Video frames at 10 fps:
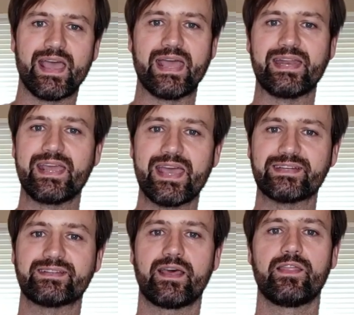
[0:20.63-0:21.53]
and
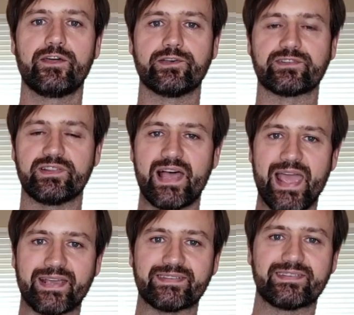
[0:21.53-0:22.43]
hit those
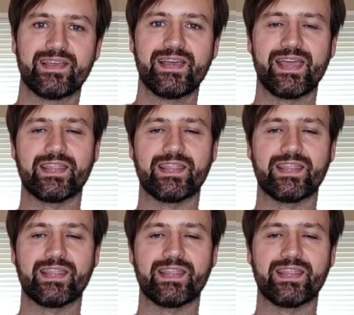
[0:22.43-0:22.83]
lakes